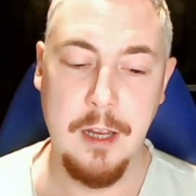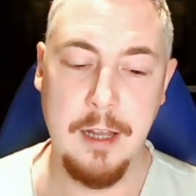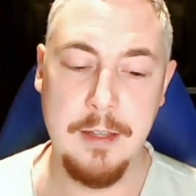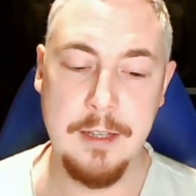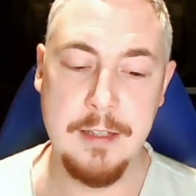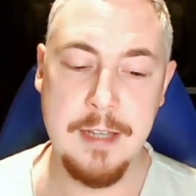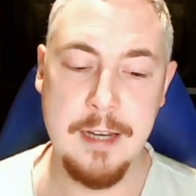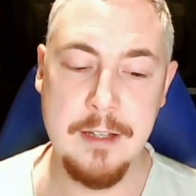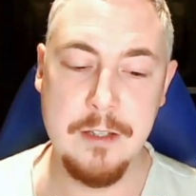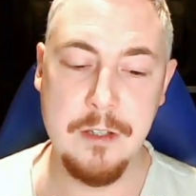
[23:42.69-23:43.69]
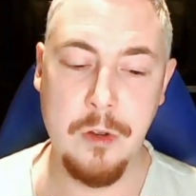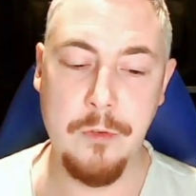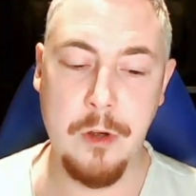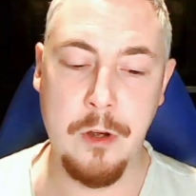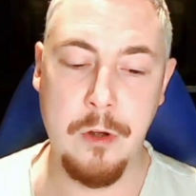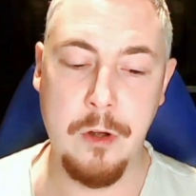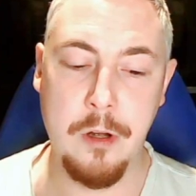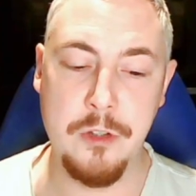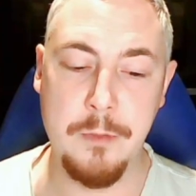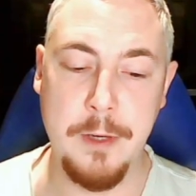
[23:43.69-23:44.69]
and the intents of our,
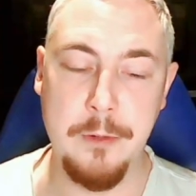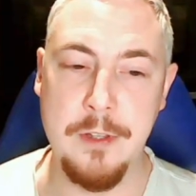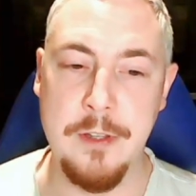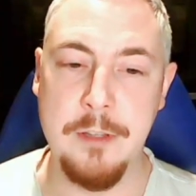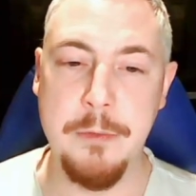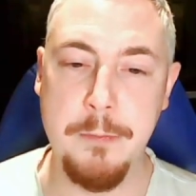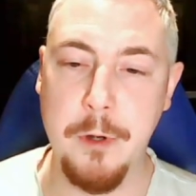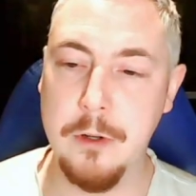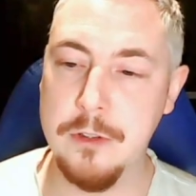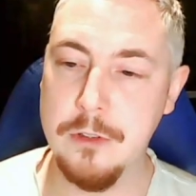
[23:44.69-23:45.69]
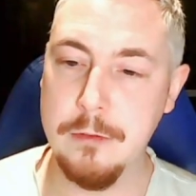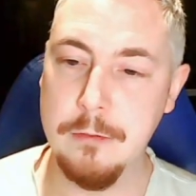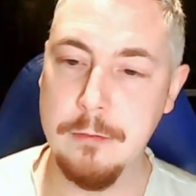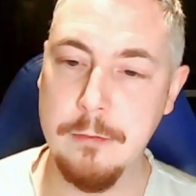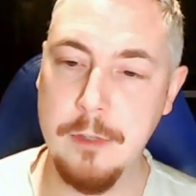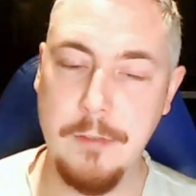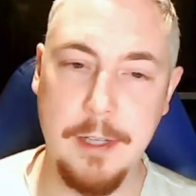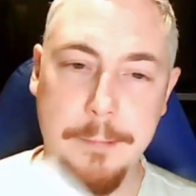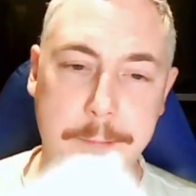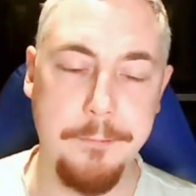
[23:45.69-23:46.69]
our spells in this month's box. Lovely.